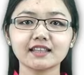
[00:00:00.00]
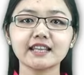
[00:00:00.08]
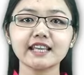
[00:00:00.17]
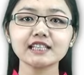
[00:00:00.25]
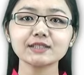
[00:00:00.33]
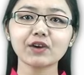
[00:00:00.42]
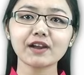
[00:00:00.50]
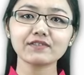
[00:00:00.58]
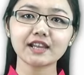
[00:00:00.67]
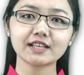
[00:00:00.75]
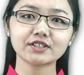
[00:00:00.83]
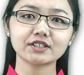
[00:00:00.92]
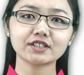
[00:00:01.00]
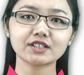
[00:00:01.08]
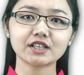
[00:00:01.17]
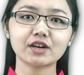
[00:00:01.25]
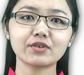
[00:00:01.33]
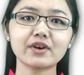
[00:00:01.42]
The next 5
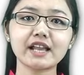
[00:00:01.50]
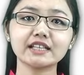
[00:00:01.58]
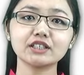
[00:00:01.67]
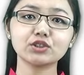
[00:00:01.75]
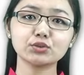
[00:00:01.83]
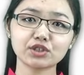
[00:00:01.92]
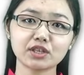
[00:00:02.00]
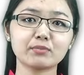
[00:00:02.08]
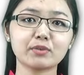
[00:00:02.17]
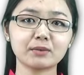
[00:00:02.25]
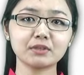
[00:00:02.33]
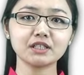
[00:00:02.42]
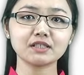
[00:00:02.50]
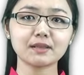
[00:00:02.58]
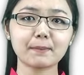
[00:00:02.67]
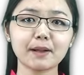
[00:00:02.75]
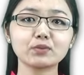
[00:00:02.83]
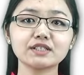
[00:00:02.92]
letters are rarely used in Burmese,
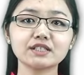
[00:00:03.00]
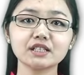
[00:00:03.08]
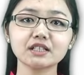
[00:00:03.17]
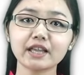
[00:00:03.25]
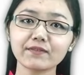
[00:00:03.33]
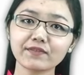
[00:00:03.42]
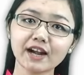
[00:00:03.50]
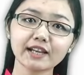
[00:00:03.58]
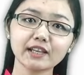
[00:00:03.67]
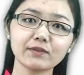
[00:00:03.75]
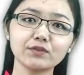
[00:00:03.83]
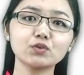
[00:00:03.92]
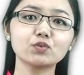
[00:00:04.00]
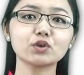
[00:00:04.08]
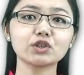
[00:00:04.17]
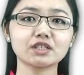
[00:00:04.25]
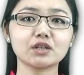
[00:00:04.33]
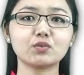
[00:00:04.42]
but we still can find a few
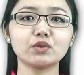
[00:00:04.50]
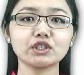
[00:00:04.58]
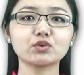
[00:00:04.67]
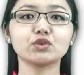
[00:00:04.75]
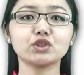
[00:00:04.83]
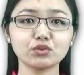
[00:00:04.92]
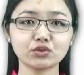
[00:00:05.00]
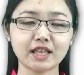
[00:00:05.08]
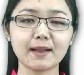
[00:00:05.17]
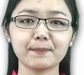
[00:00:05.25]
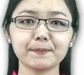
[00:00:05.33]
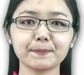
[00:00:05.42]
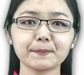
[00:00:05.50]
words in which we use them.